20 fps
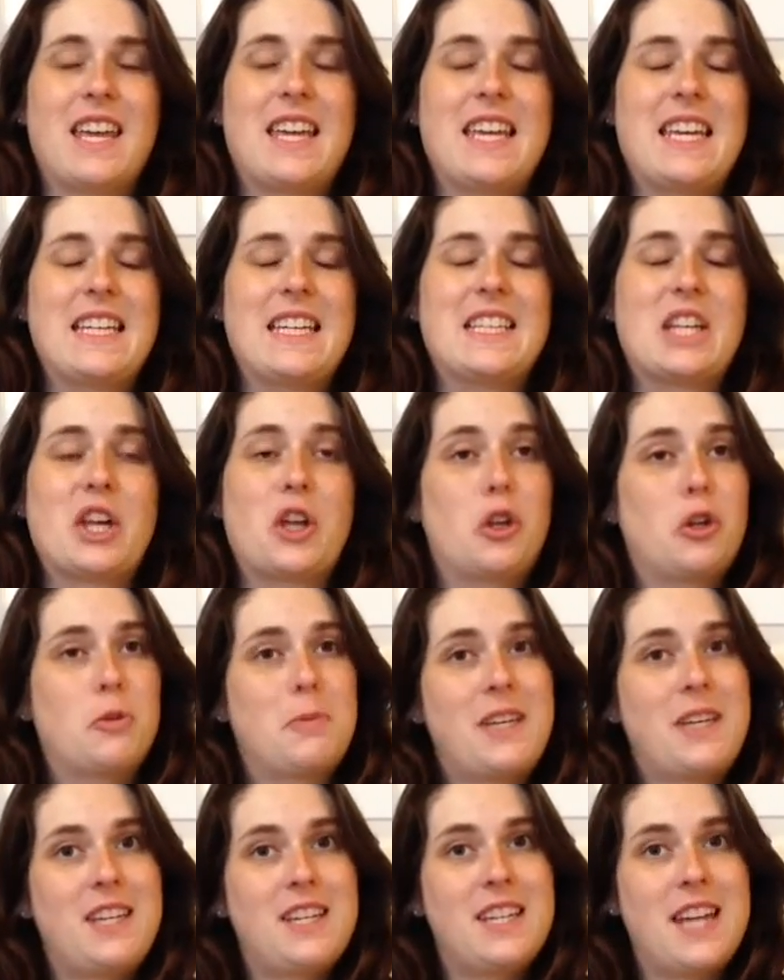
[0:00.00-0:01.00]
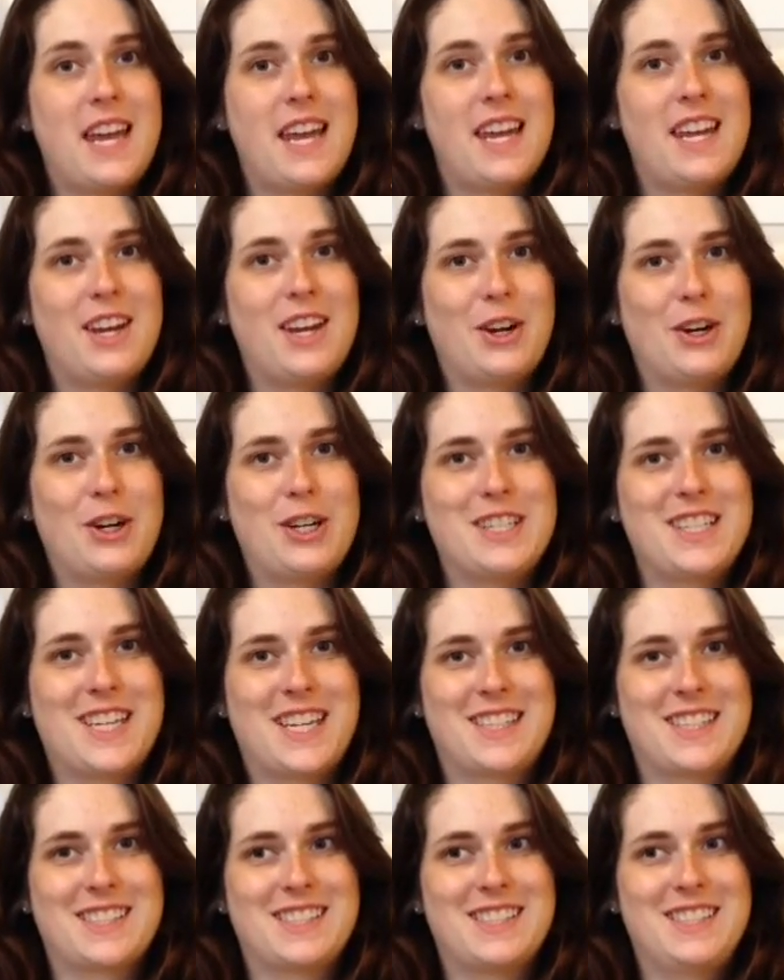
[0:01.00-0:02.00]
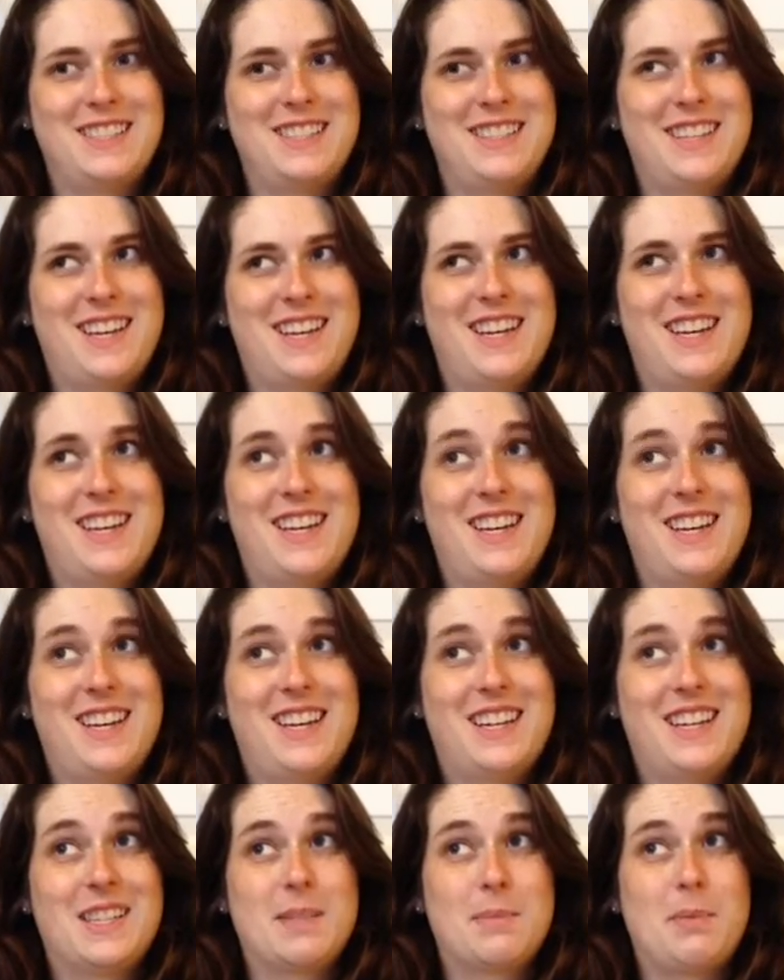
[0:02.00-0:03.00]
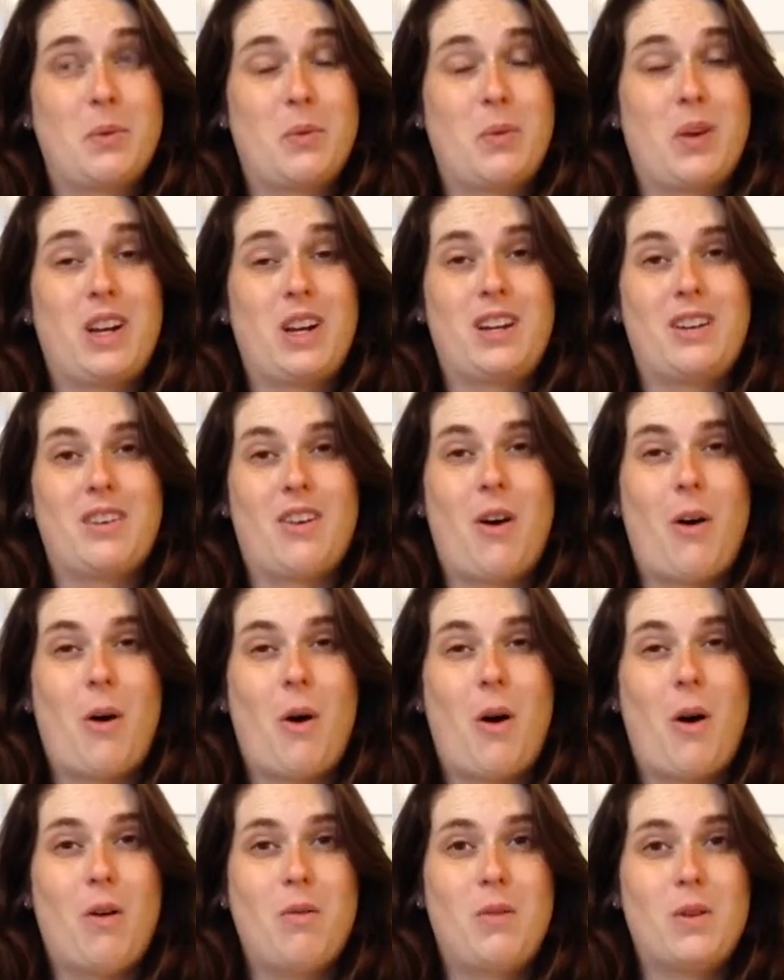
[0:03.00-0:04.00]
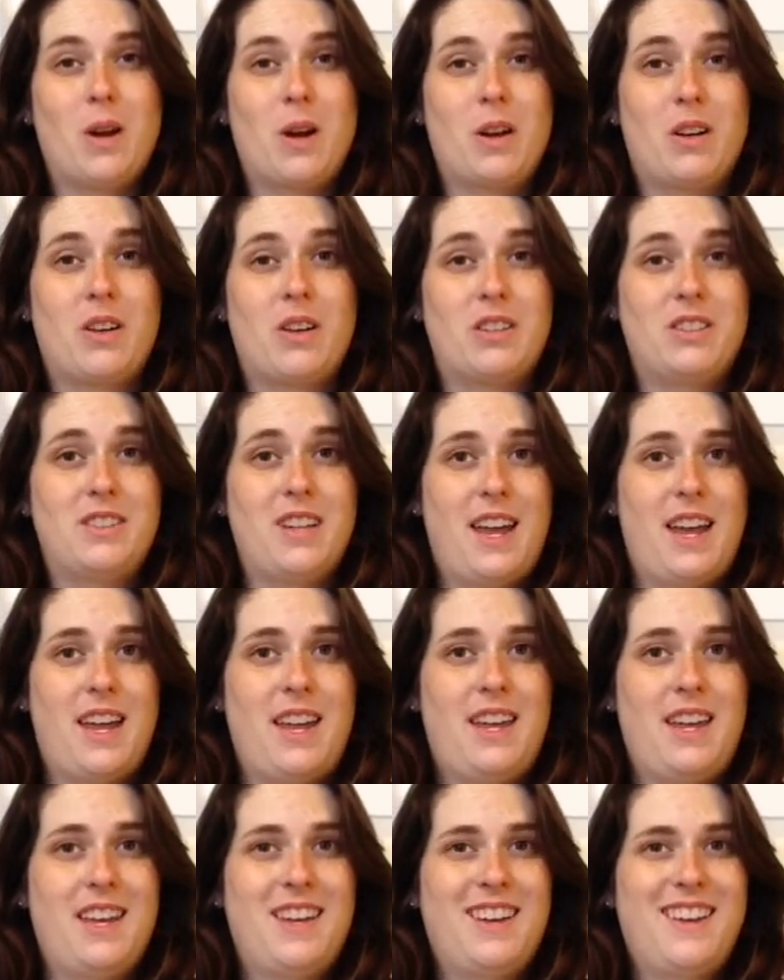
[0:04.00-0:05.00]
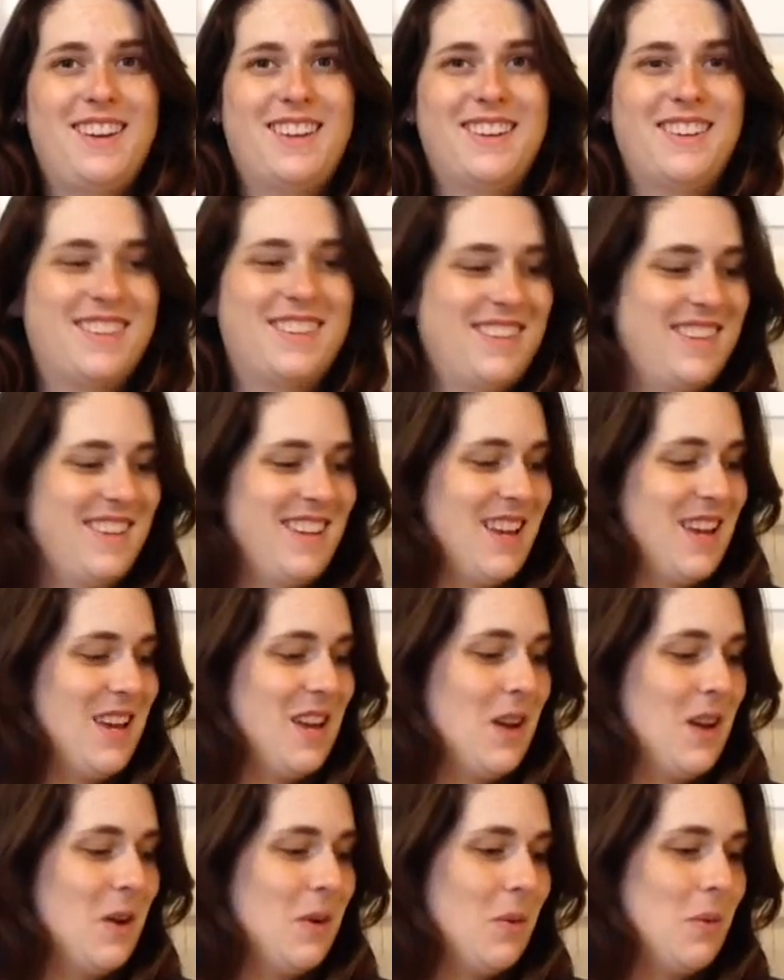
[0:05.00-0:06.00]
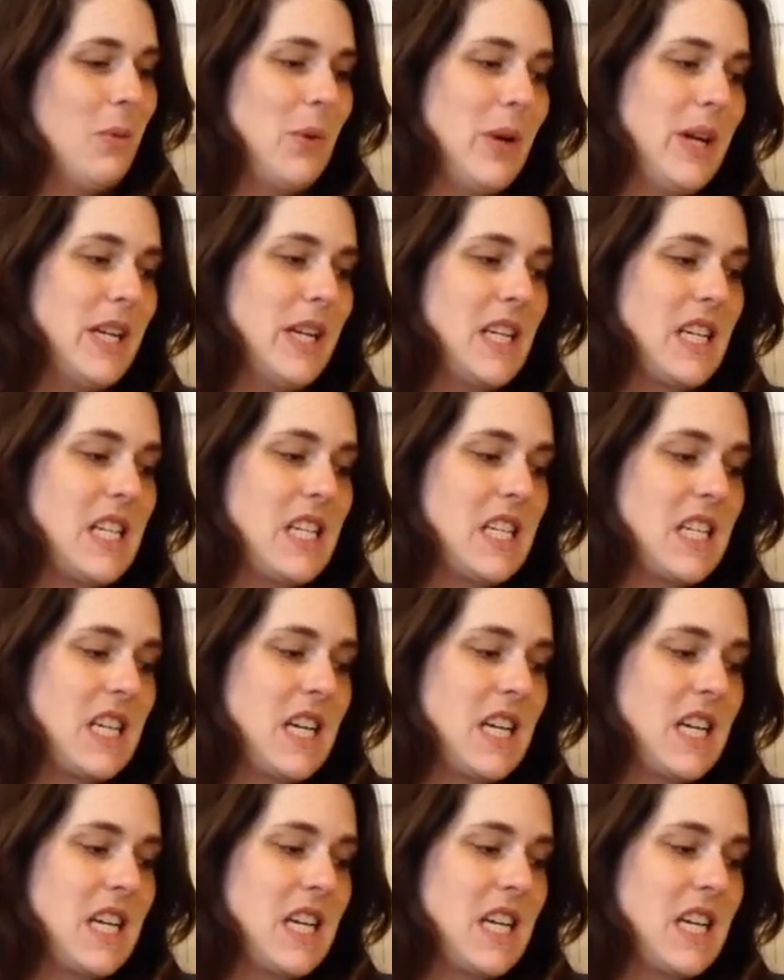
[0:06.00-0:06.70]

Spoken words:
It's a gloomy day here in Texas. It's been raining off and on all day, which